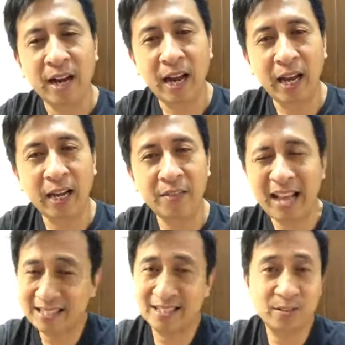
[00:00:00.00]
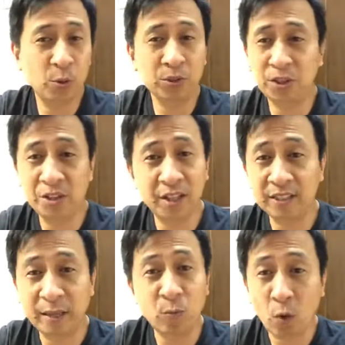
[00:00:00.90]
And those are the
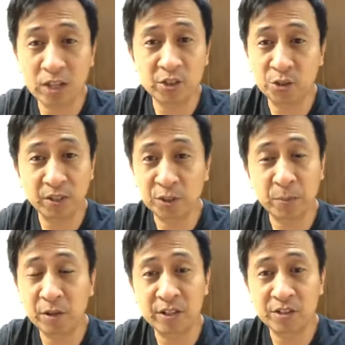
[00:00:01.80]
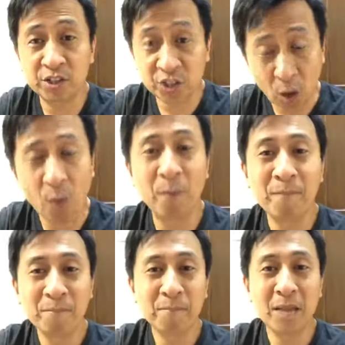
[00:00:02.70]
things I want you to experience. So,
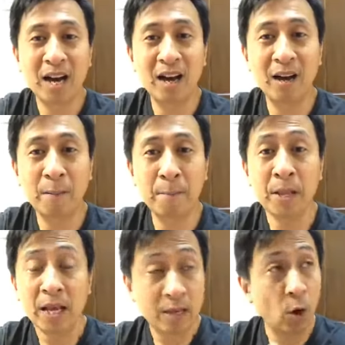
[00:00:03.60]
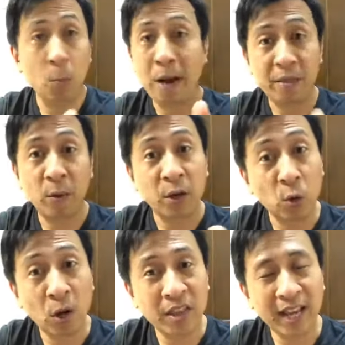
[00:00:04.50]
by the way,
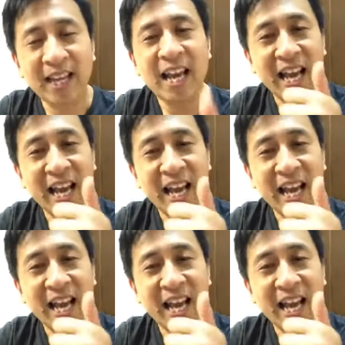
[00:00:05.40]
who are they?